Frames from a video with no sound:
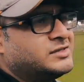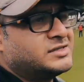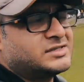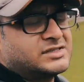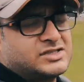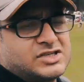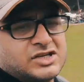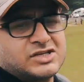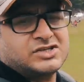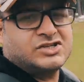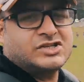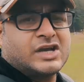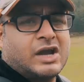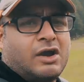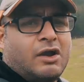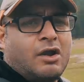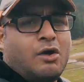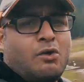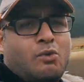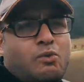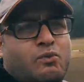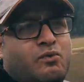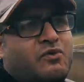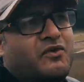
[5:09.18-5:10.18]
just check out
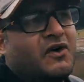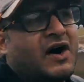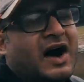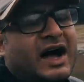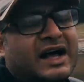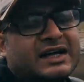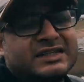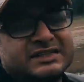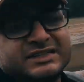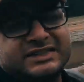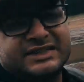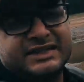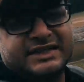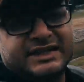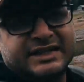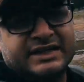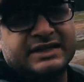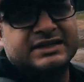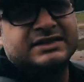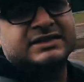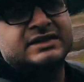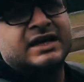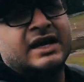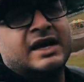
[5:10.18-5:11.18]
how vast it
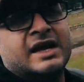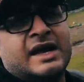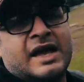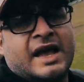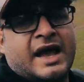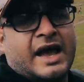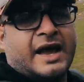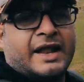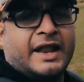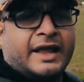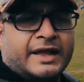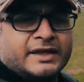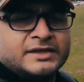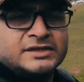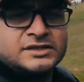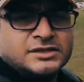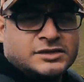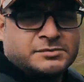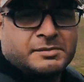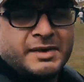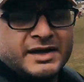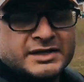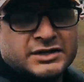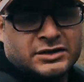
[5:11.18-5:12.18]
is, and I can just
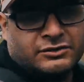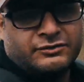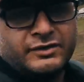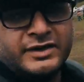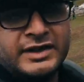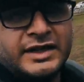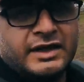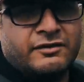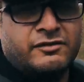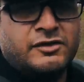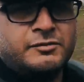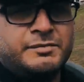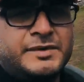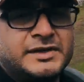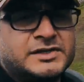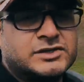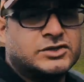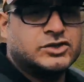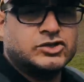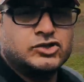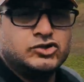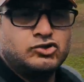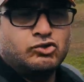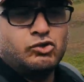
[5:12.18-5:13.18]
imagine when there will be
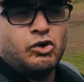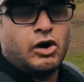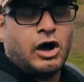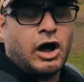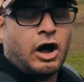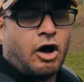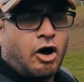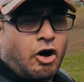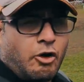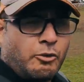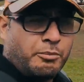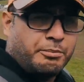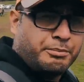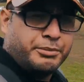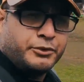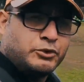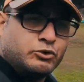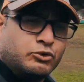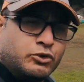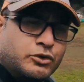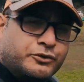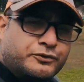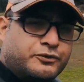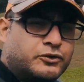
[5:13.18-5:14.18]
snow how
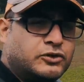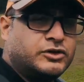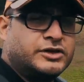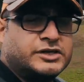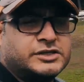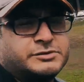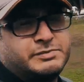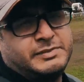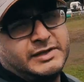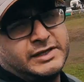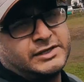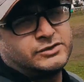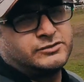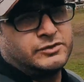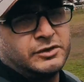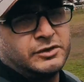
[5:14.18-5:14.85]
beautiful this place will